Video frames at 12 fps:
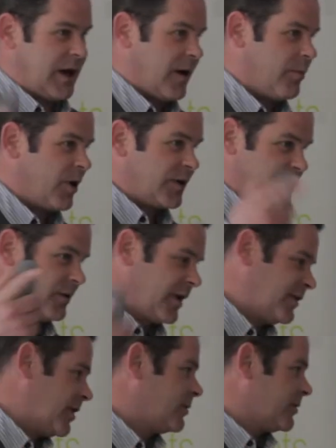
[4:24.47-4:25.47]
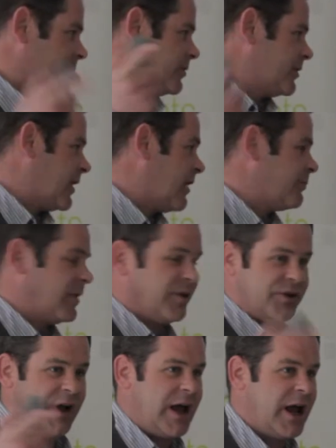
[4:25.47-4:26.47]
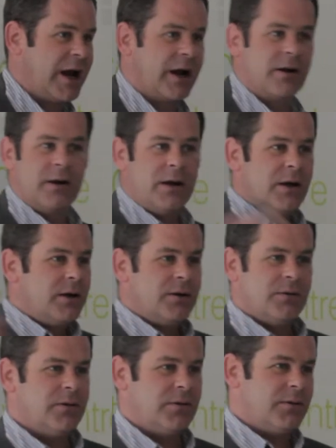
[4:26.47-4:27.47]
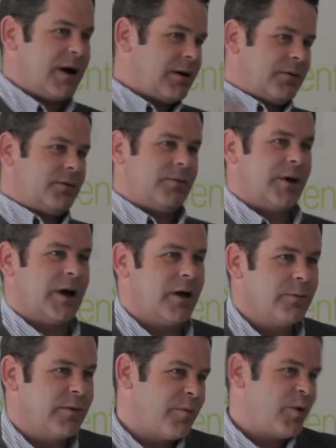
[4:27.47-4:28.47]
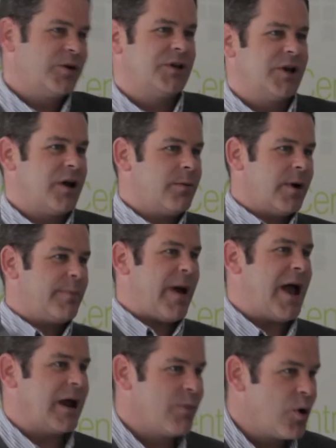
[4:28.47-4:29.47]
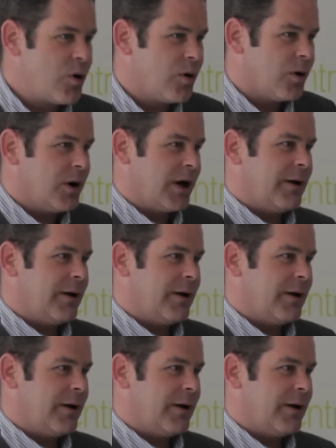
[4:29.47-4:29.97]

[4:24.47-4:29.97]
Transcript: And one or two leaseholders have been saying, well, you know, we've appointed you and we're paying more.